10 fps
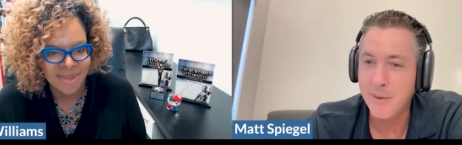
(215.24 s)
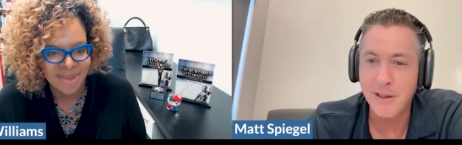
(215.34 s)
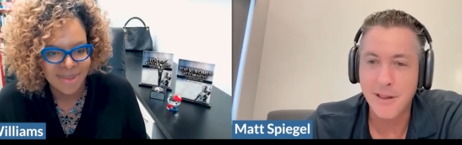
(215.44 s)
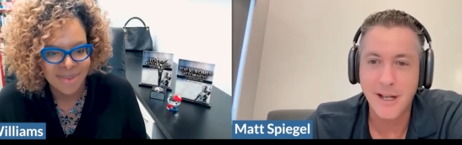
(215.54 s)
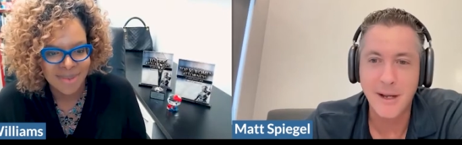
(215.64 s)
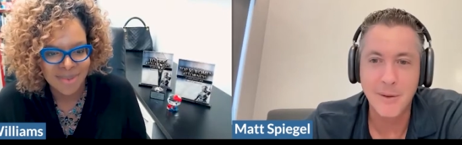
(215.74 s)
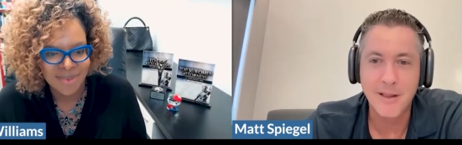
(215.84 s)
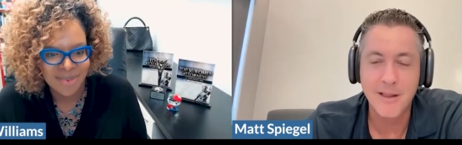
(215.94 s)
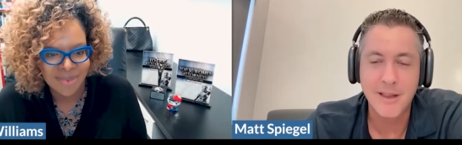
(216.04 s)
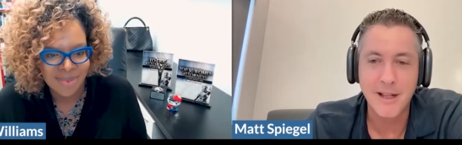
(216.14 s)
Speaker 1: I would I
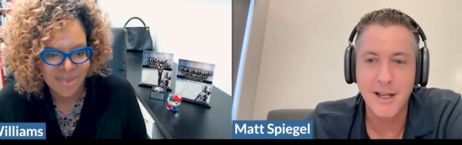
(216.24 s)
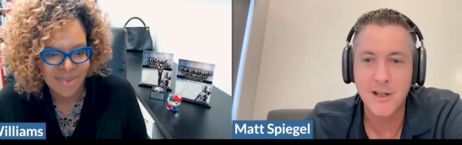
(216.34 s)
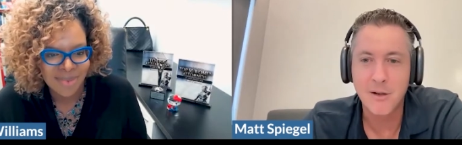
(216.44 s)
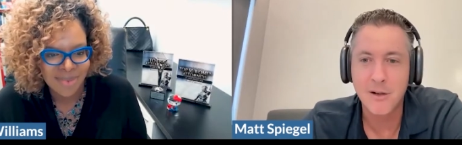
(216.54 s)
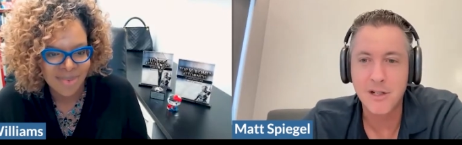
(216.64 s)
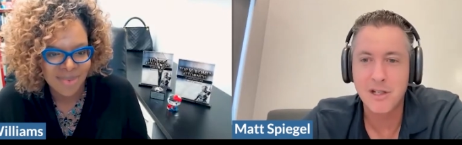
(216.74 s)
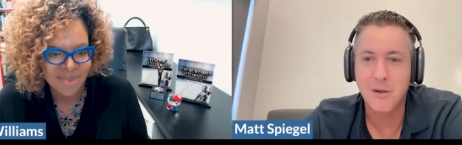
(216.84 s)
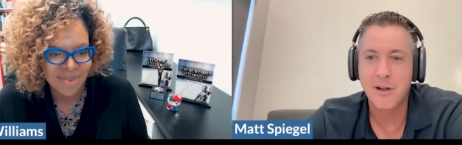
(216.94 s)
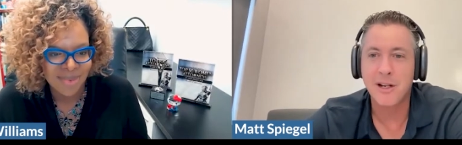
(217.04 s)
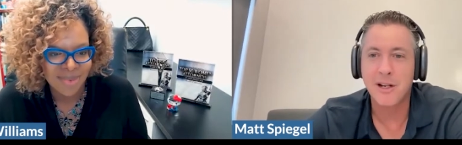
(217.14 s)
would think that your
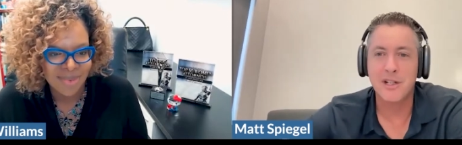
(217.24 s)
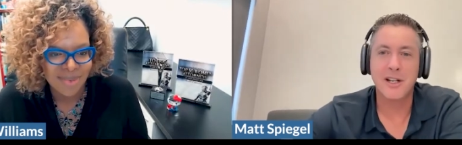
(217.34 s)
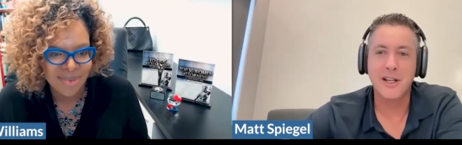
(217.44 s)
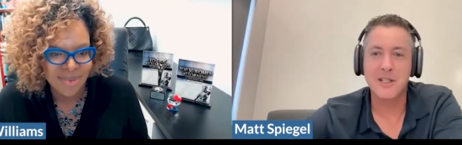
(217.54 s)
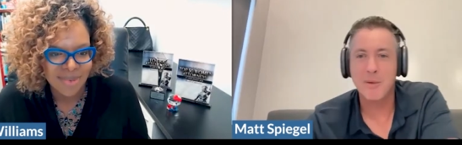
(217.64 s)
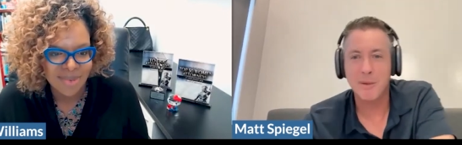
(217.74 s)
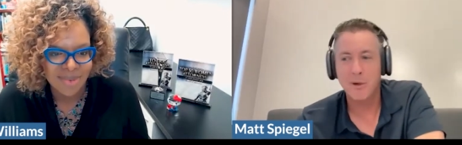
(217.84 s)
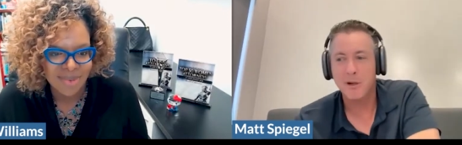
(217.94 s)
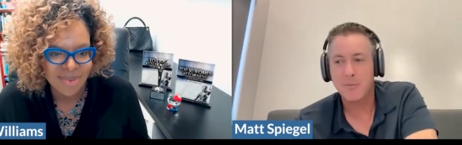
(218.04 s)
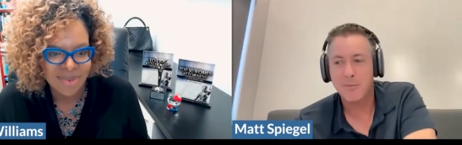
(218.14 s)
story and journey is a bit
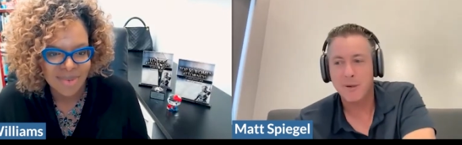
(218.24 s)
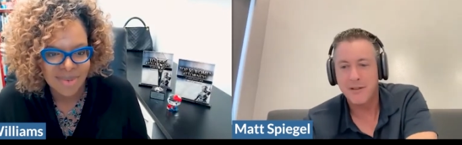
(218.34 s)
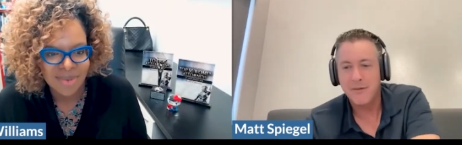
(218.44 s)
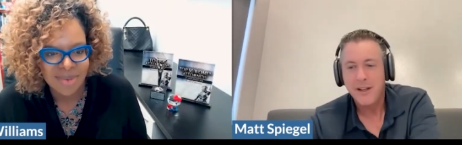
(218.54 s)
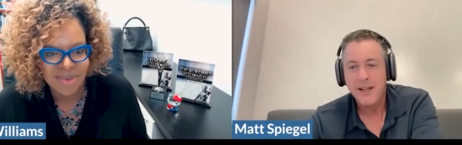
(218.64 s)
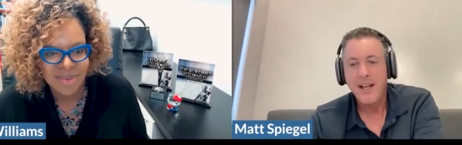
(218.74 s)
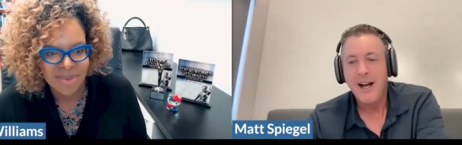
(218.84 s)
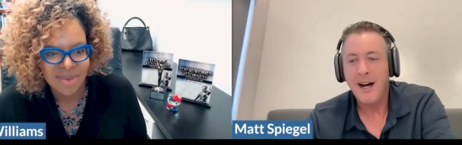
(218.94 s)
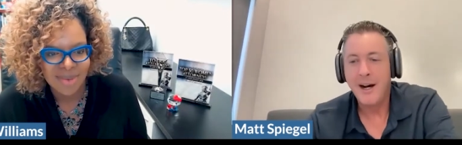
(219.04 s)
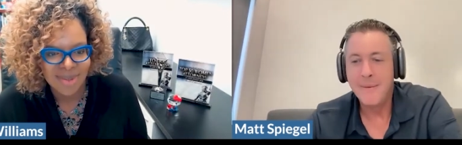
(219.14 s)
more impressive.
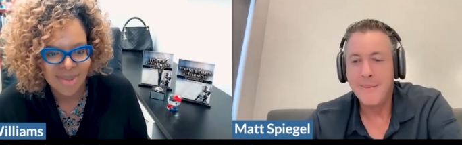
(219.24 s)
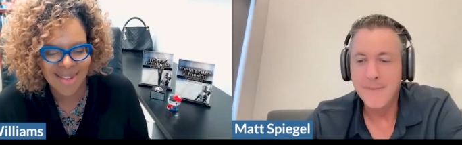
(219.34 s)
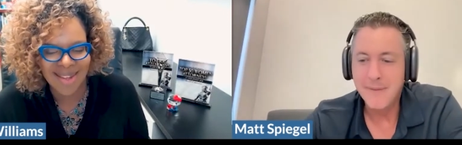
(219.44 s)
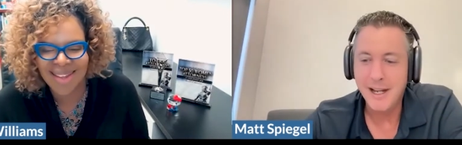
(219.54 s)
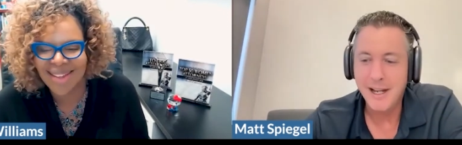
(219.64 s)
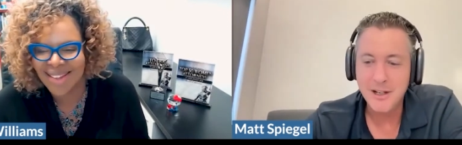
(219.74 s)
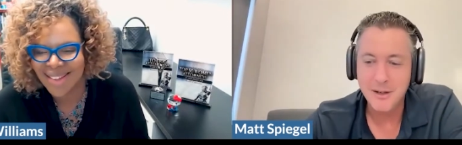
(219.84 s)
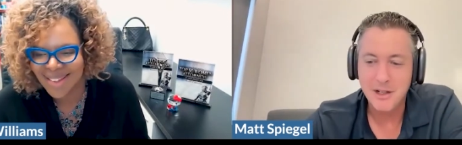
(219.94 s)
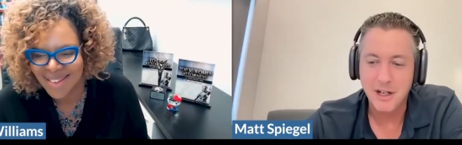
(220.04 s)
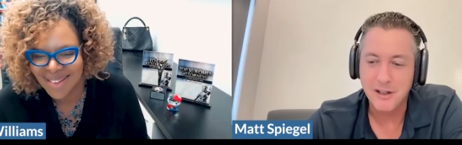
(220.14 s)
Um, and
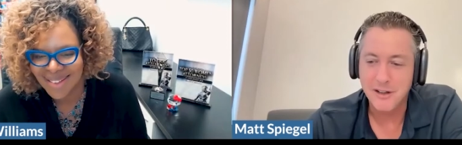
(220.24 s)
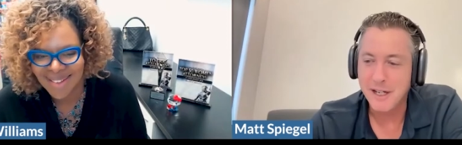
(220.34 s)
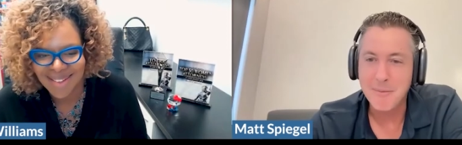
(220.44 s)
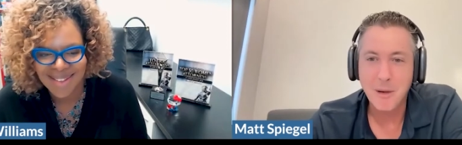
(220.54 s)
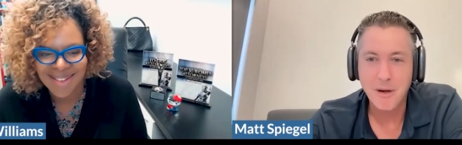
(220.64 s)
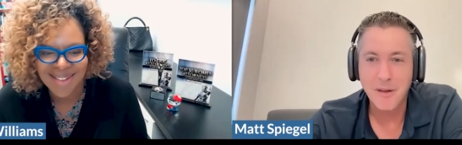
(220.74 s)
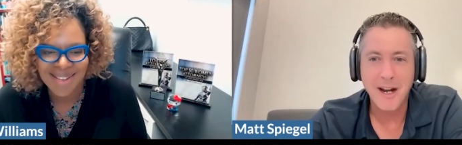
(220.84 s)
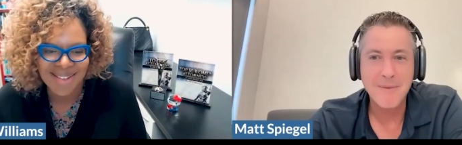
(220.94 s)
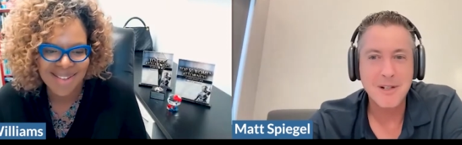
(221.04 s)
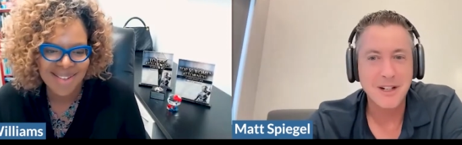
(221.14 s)
you're juggling more than
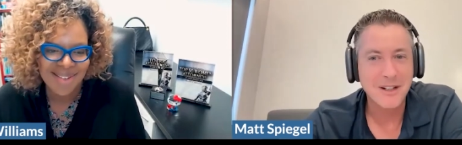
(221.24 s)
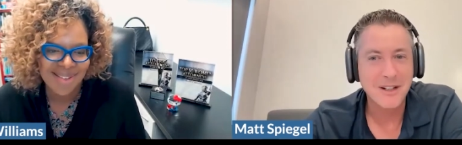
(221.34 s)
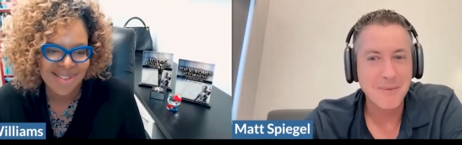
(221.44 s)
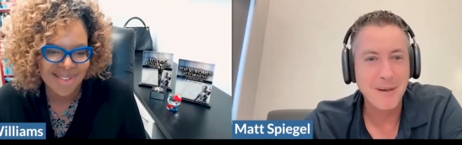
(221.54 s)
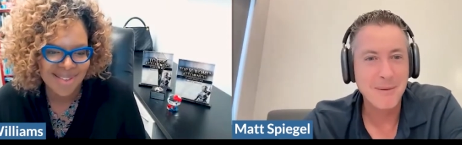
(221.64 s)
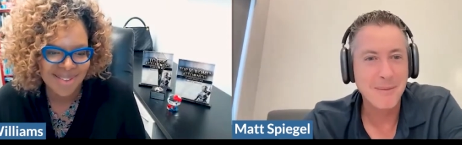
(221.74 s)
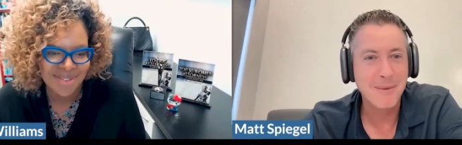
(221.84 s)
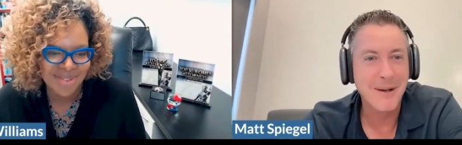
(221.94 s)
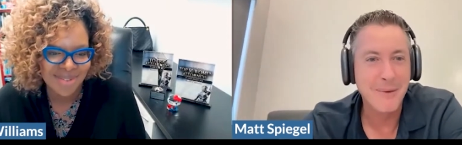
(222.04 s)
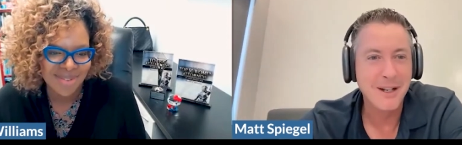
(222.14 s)
I'm juggling
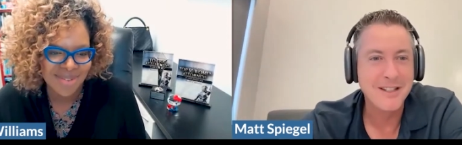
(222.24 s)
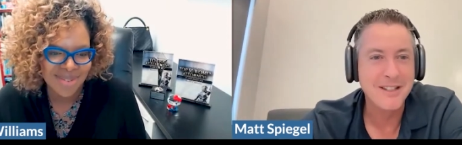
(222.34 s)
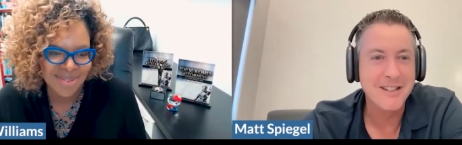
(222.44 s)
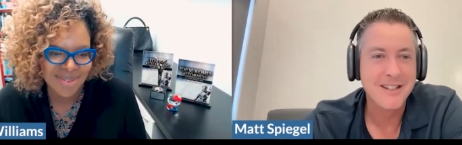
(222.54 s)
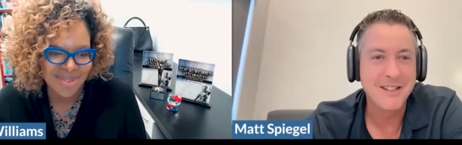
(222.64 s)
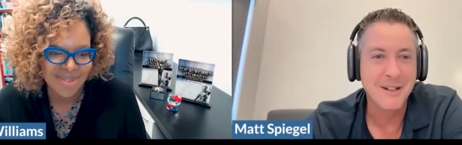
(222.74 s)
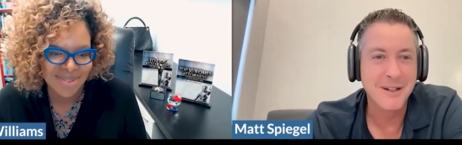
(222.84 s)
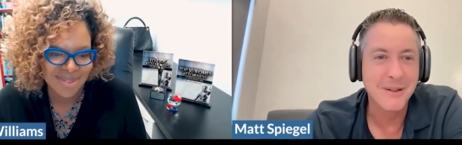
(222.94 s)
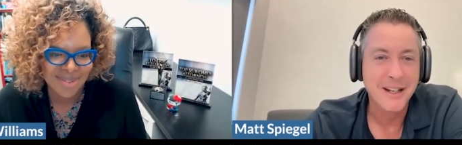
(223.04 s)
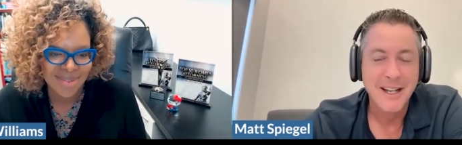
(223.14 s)
probably at once.
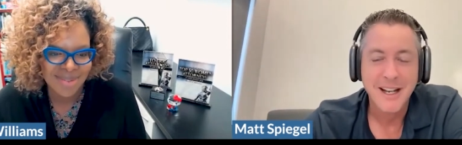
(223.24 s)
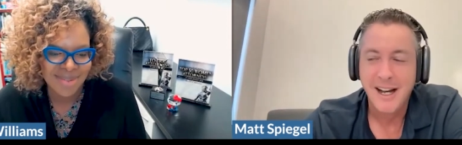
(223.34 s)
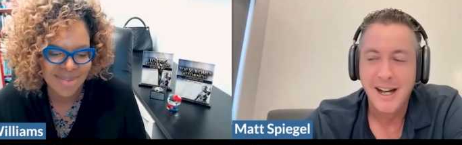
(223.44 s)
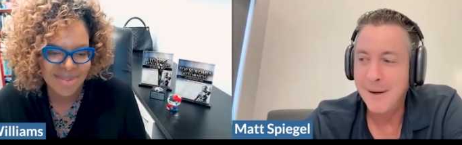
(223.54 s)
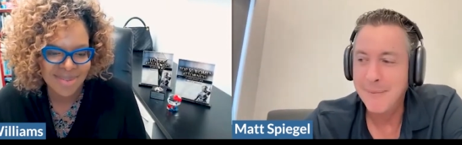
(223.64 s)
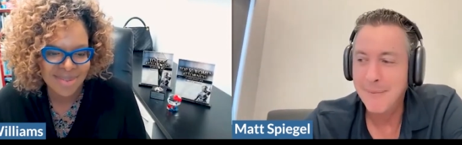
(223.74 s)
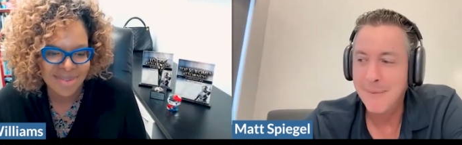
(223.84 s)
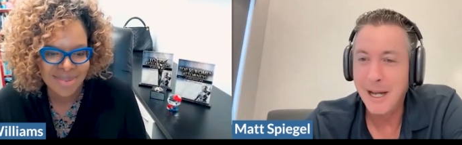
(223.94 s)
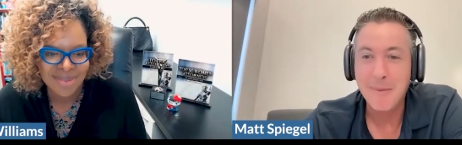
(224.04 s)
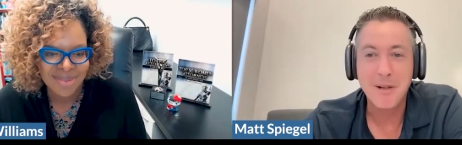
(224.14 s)
So
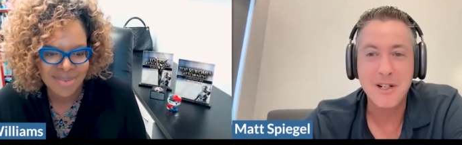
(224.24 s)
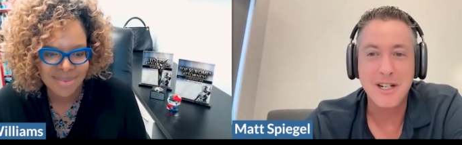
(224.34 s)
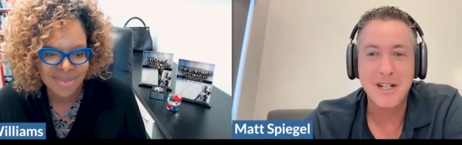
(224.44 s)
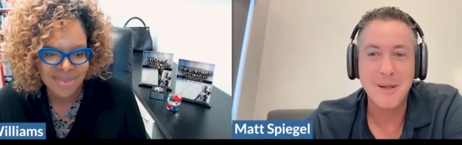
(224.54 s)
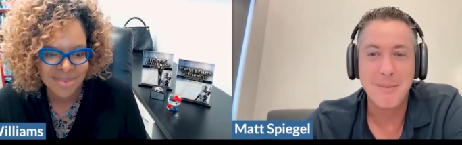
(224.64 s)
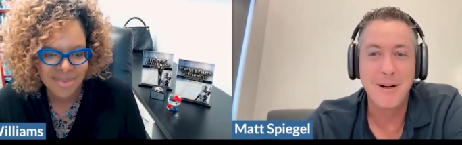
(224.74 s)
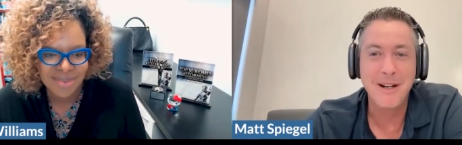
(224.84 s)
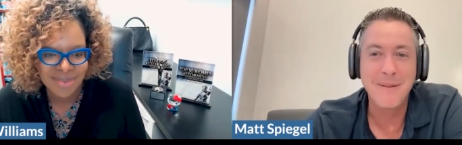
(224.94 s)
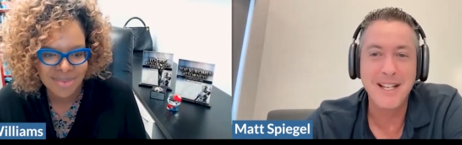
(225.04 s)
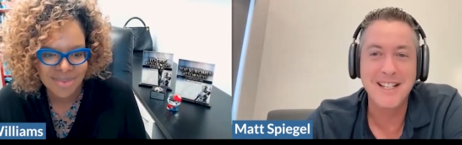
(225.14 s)
um, I appreciate you
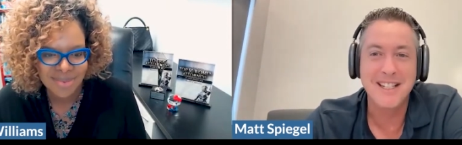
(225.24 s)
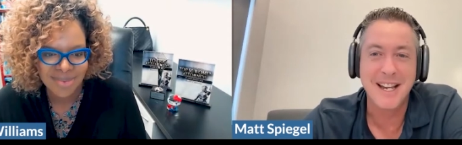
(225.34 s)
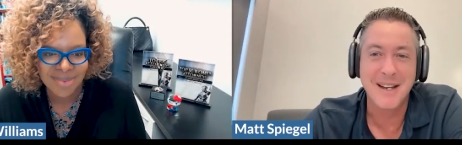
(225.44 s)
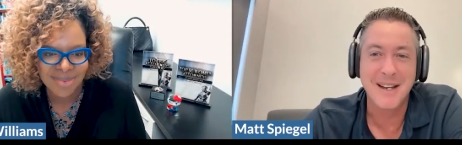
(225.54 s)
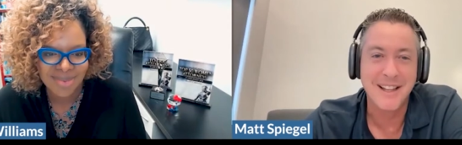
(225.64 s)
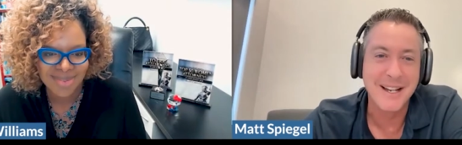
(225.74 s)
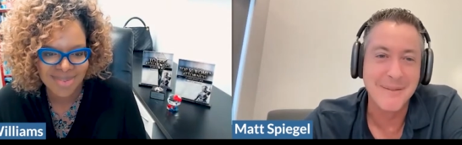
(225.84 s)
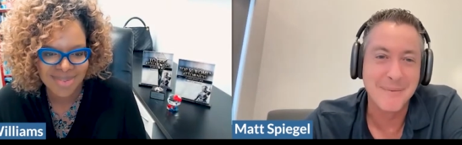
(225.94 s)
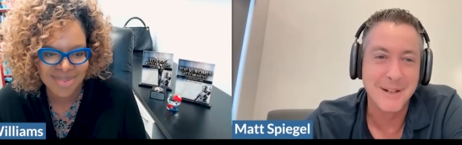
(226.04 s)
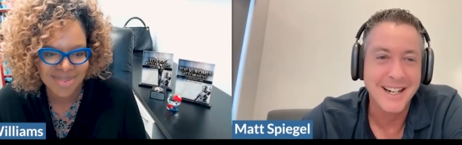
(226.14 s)
putting me in the same
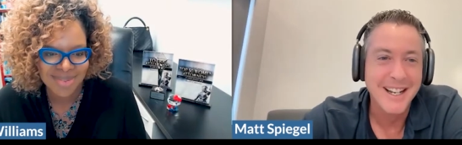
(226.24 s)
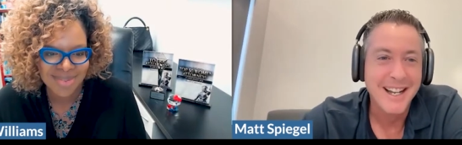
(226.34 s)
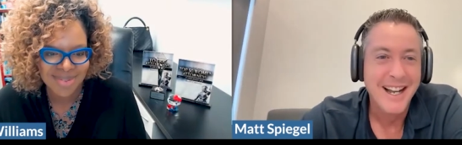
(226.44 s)
light, but